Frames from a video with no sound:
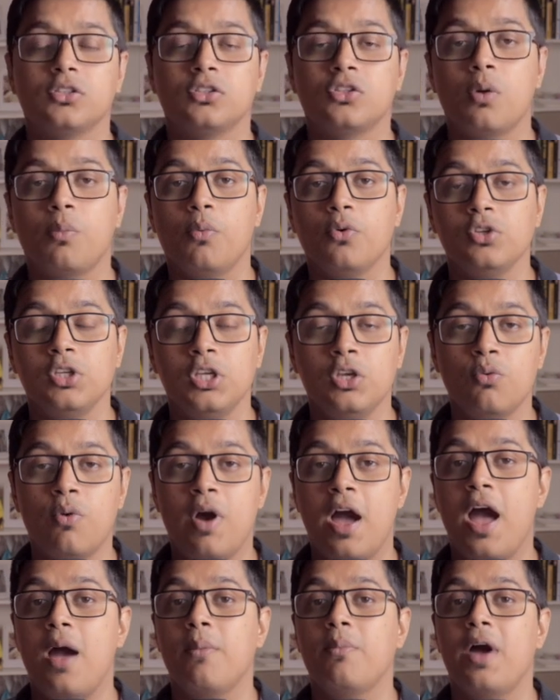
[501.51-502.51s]
suppose you
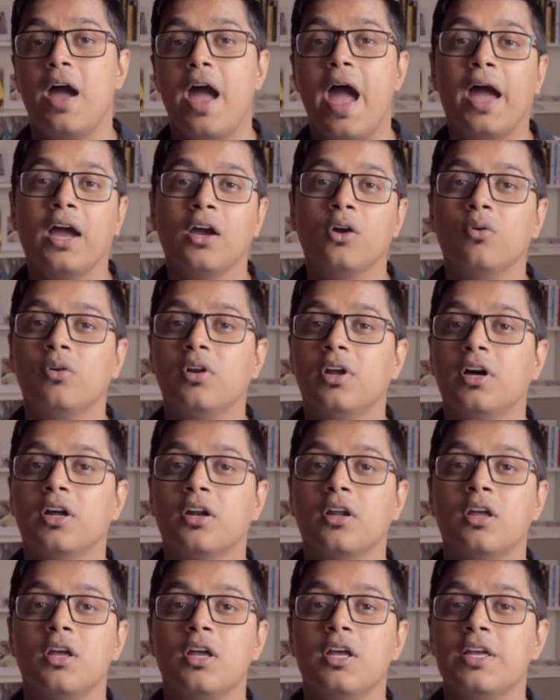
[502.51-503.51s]
have
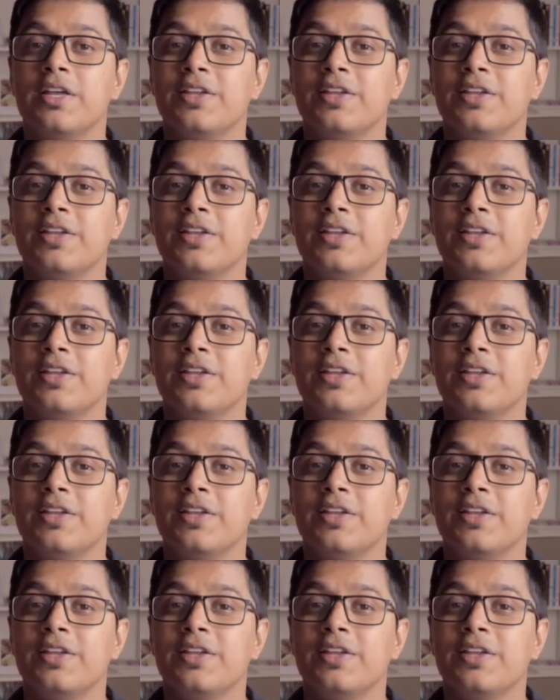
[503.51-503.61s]
angular